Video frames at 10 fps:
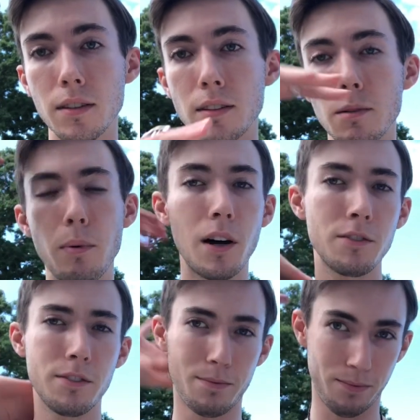this
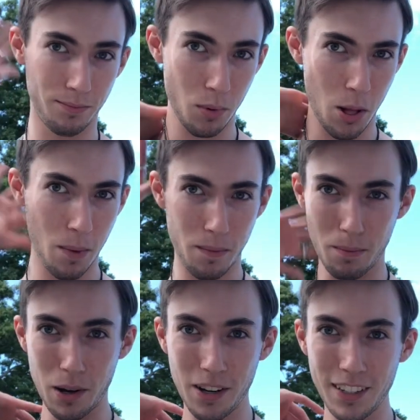above...
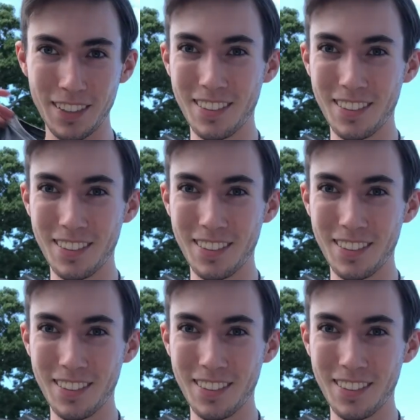bug.